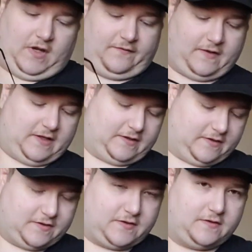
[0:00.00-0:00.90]
feel like
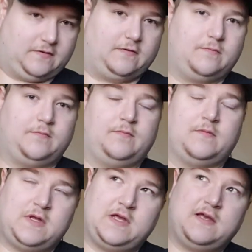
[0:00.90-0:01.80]
there's still
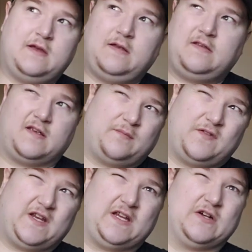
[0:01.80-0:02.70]
some
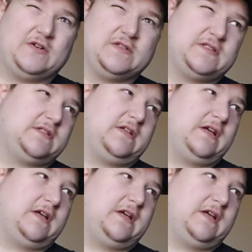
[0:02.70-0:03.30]
videos